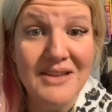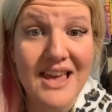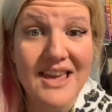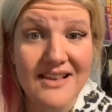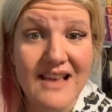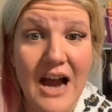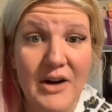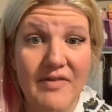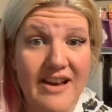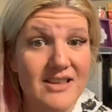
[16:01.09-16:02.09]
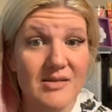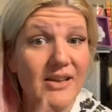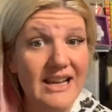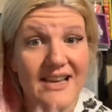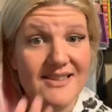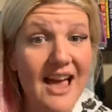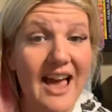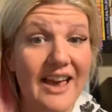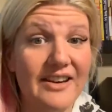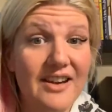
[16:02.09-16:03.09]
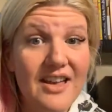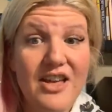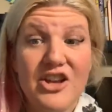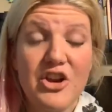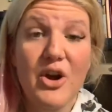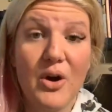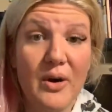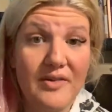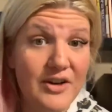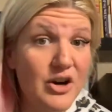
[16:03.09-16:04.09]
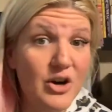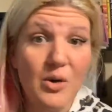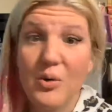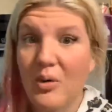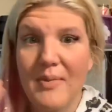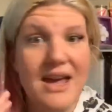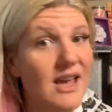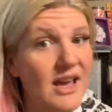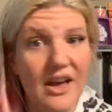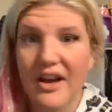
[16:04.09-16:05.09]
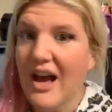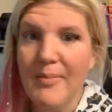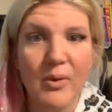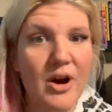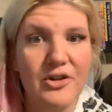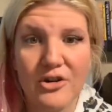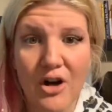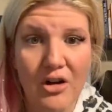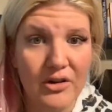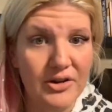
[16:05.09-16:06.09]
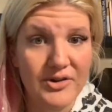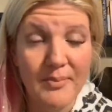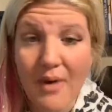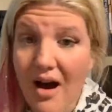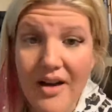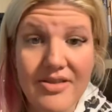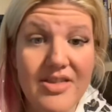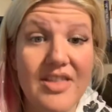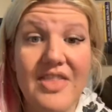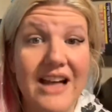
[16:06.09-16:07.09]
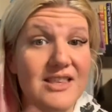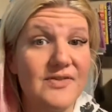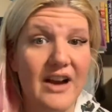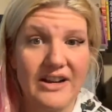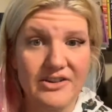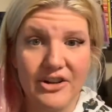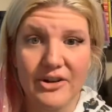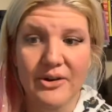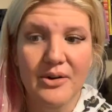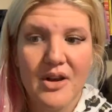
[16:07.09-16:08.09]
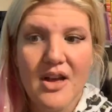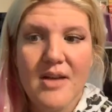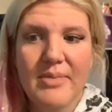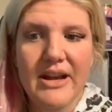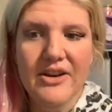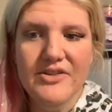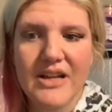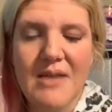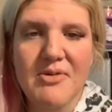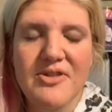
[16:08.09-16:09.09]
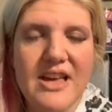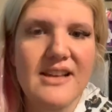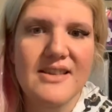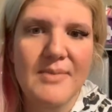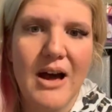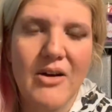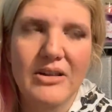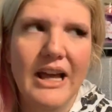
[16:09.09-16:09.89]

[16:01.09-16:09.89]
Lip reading: taking sacrifices. Like I said, if you're cool making a couple $100s a month, then that's fine too. But here's a couple things about